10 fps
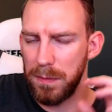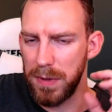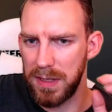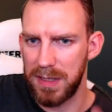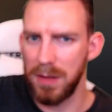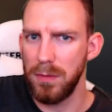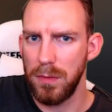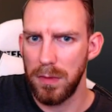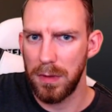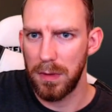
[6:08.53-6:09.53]
but it's still,
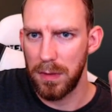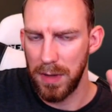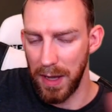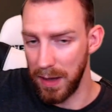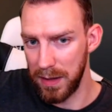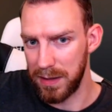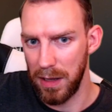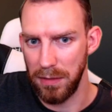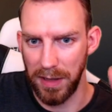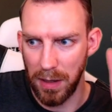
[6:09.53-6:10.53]
yeah, it's
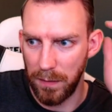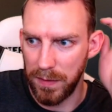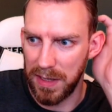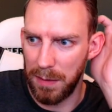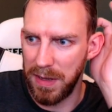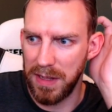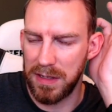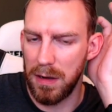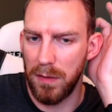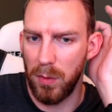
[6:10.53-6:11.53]
loading it, obviously. I mean, there's
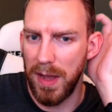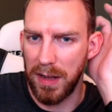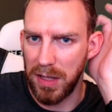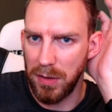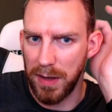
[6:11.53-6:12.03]
no other way it could do it, I